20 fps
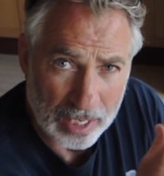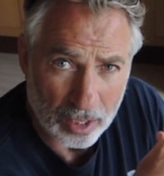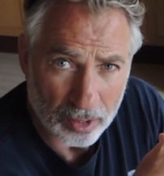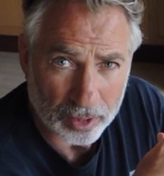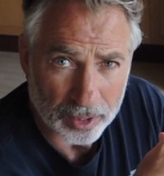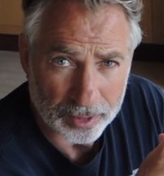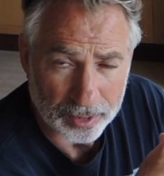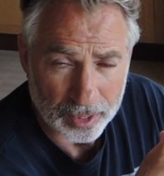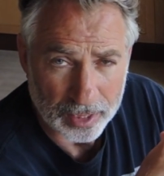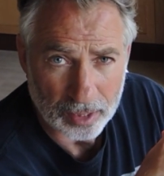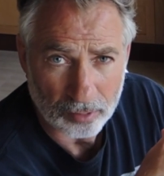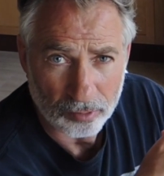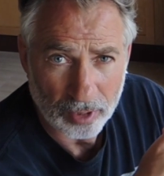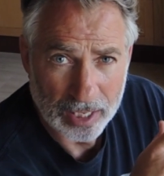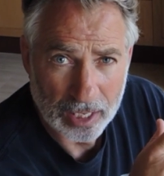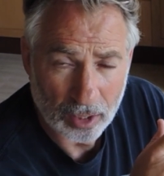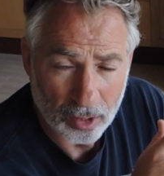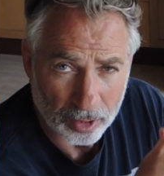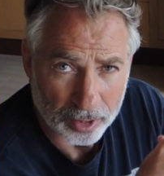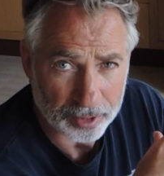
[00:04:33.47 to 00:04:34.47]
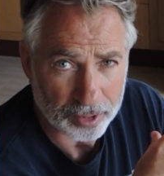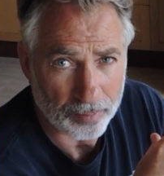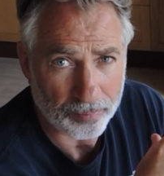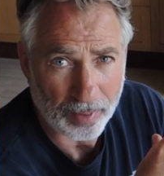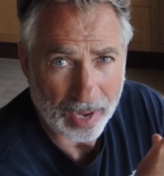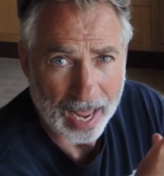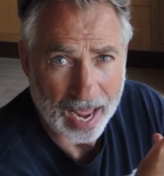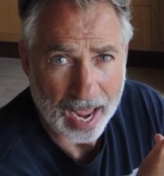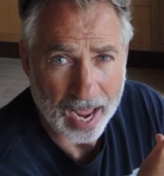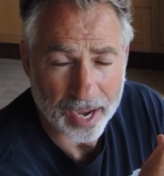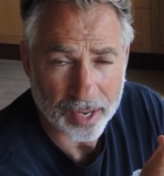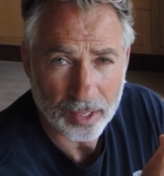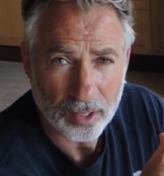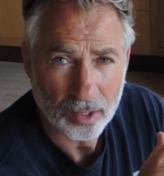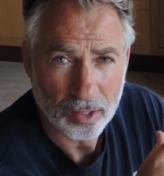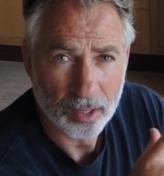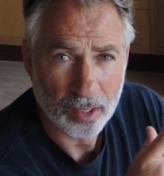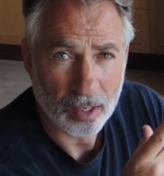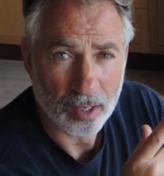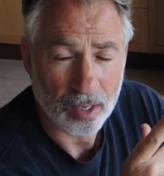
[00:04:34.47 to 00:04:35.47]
look at the plan,